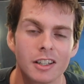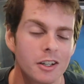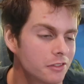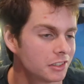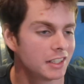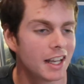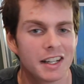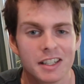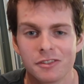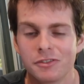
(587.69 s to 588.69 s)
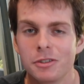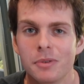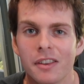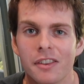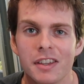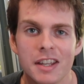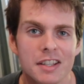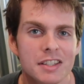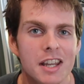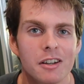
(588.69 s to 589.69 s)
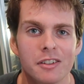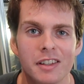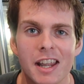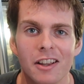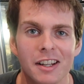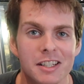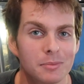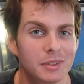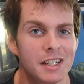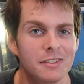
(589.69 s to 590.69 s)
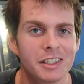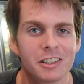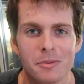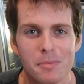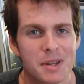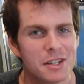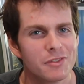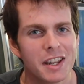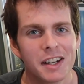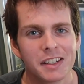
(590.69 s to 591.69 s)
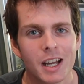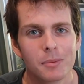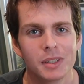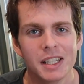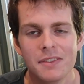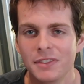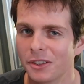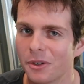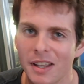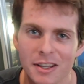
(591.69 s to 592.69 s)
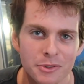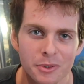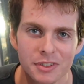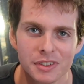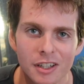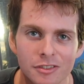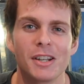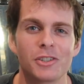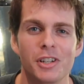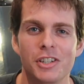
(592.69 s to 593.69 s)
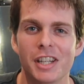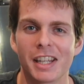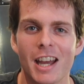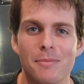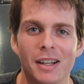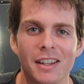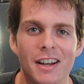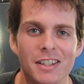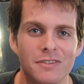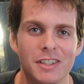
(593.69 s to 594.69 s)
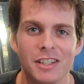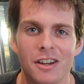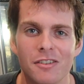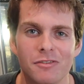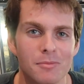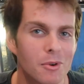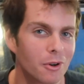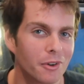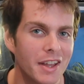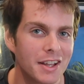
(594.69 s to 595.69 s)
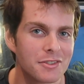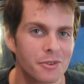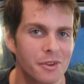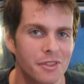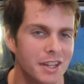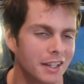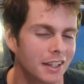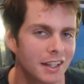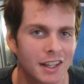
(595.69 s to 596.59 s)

I obviously add in a few other things here and there, like some leaf litter. I'm a big fan of gum leaves and all that sort of stuff. Make sure you check out my last video for more on that sort of thing.